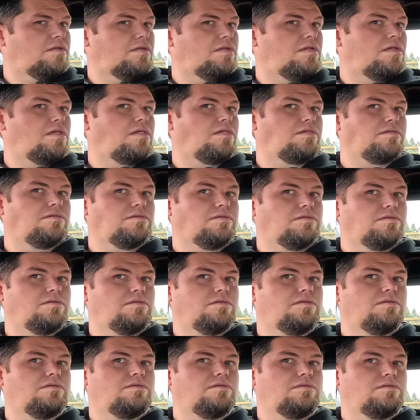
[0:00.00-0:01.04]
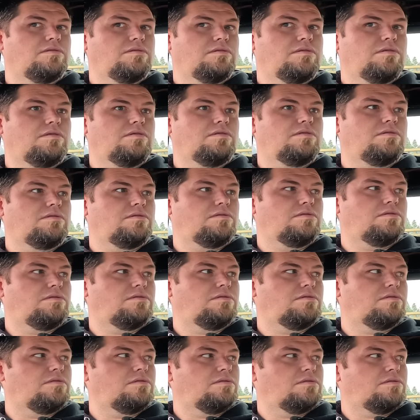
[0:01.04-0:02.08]

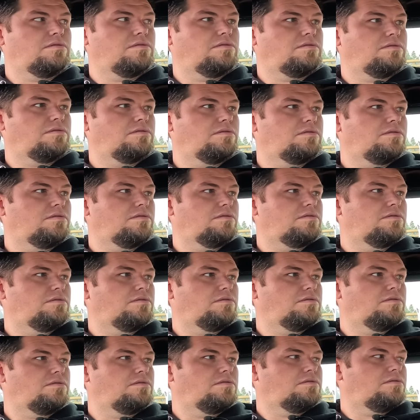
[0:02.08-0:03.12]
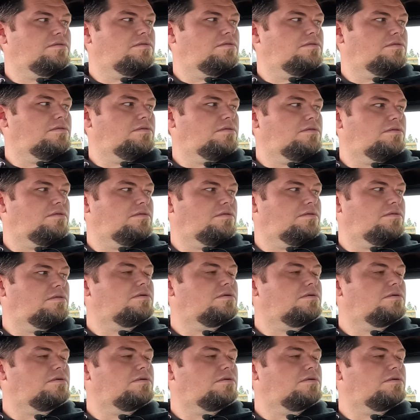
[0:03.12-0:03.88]
The person shown says nothing.